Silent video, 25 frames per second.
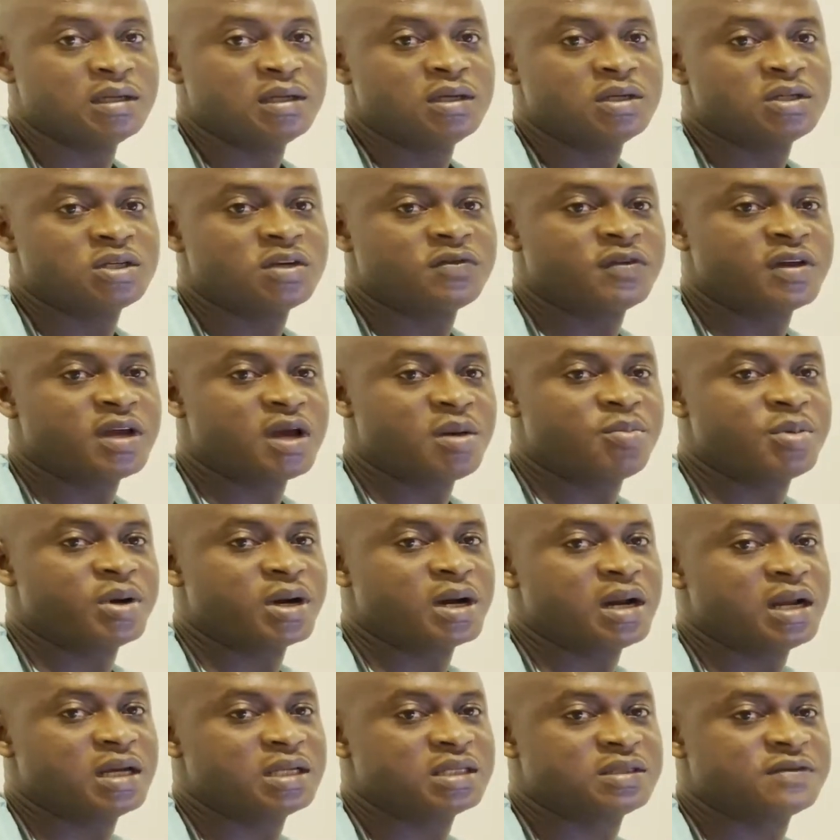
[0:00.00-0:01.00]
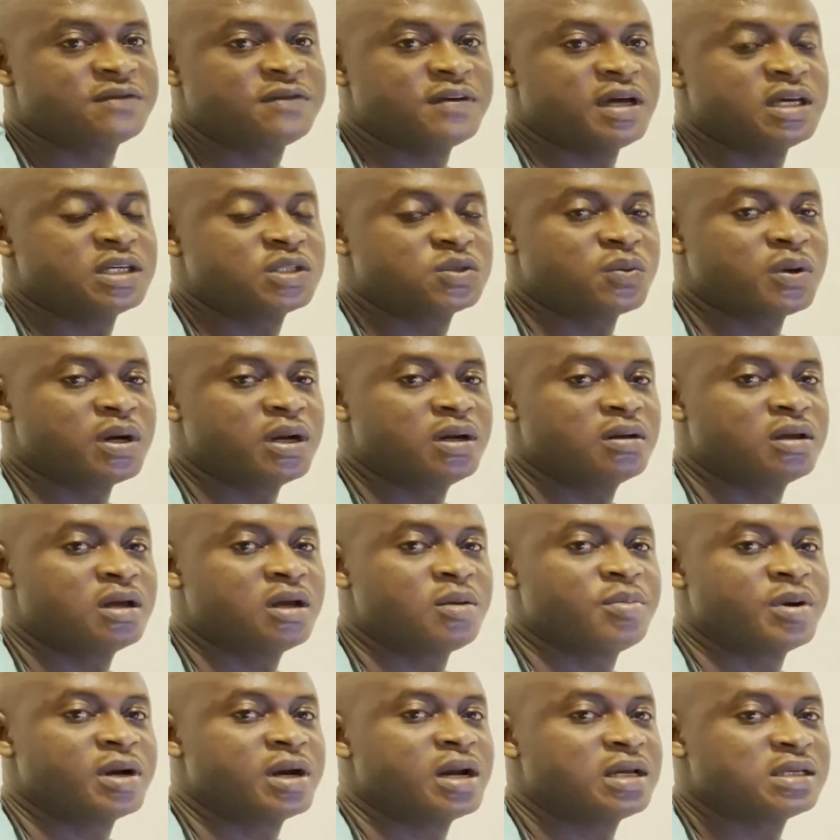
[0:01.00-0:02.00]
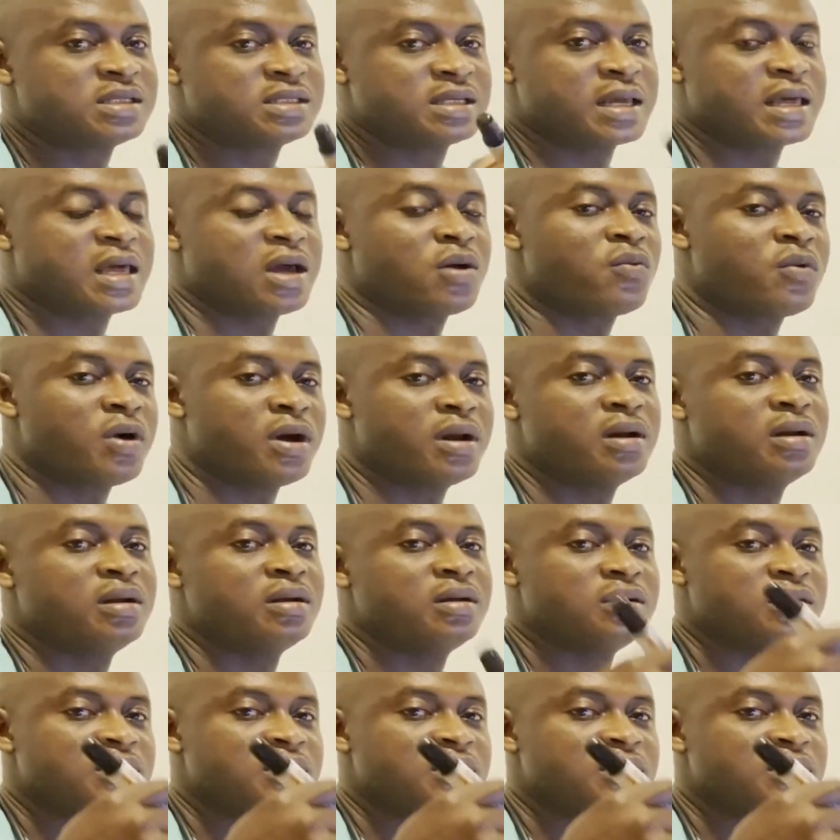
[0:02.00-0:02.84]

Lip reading: So if you get pregnant first one, you get pregnant second one.